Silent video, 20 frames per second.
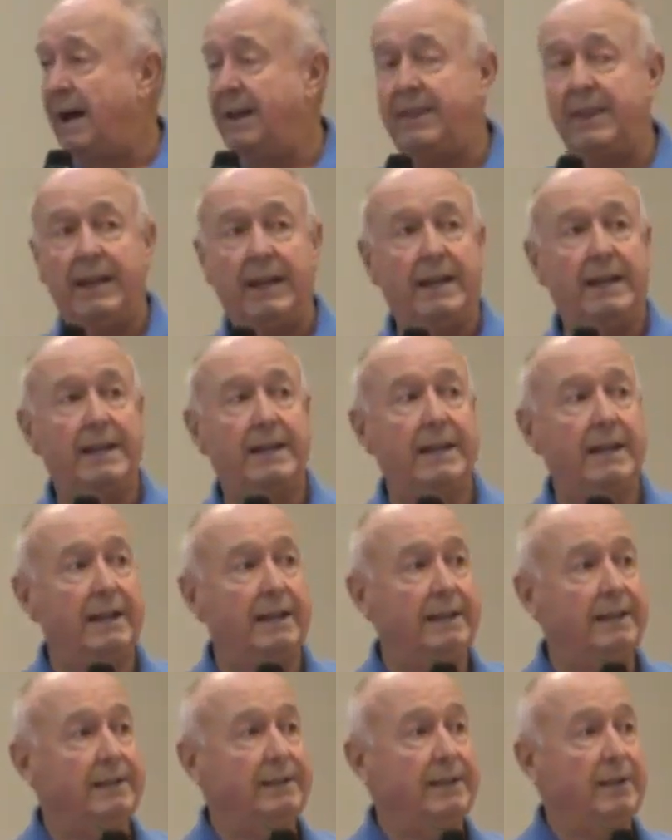I think
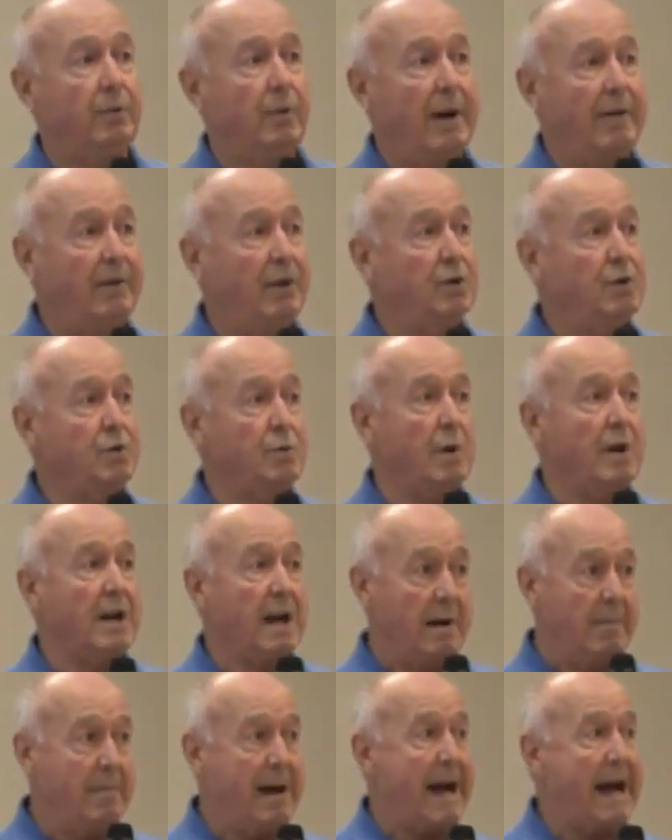uh, the revenues
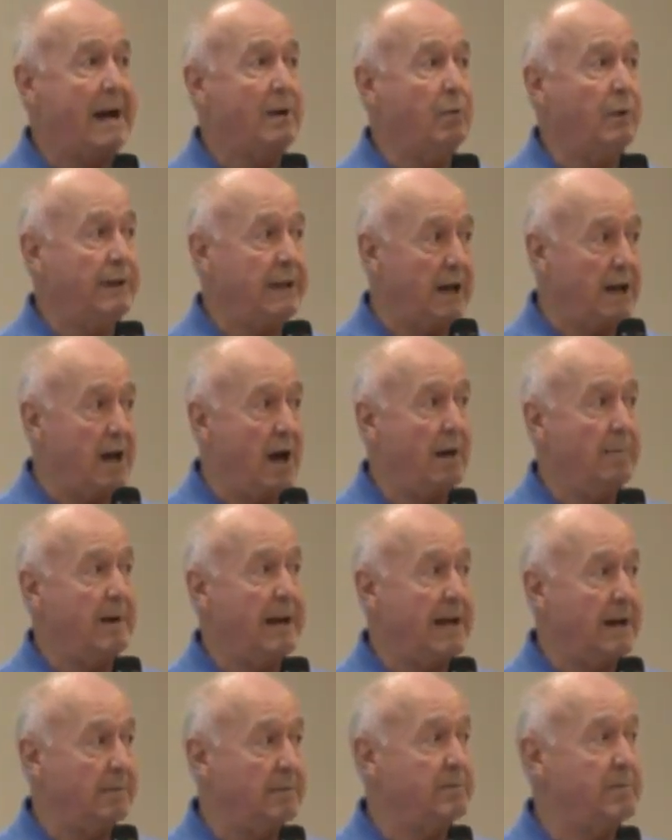will come back when the
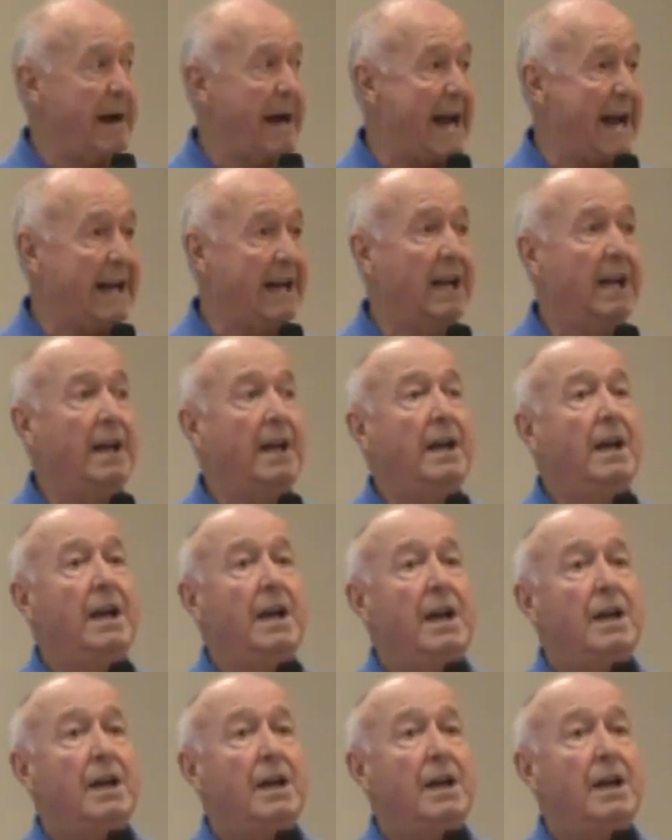economy comes back.